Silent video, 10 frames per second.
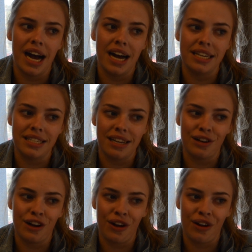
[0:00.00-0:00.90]
as a
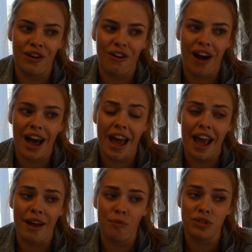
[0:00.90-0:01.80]
young girl,
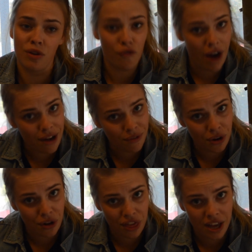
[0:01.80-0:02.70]
I was afraid of a
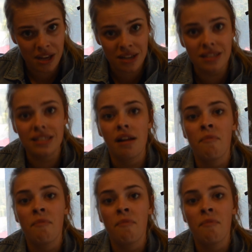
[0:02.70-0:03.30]
lot of things.